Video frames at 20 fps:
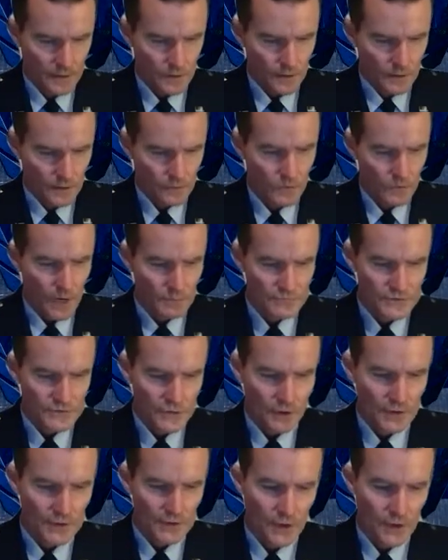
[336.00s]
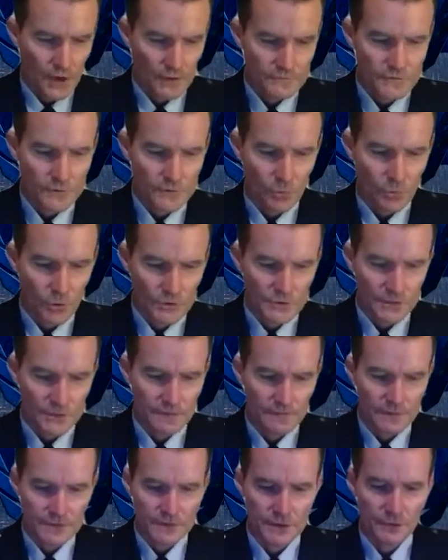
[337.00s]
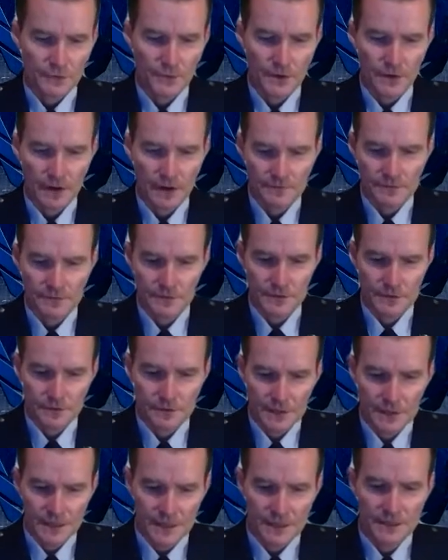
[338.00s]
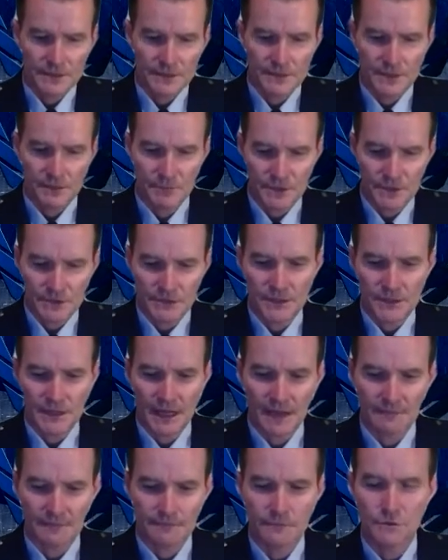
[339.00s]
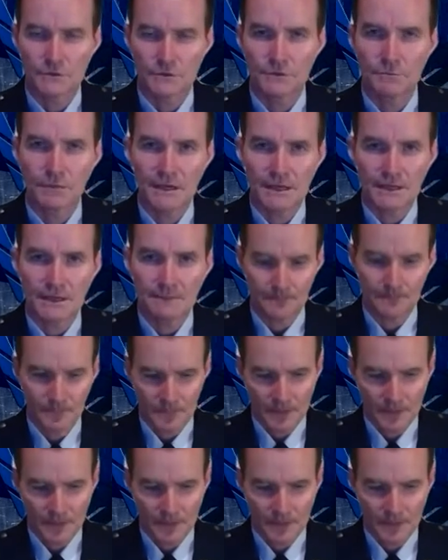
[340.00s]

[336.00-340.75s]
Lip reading: Rob started the officer portion of his career after getting his commission at full speed.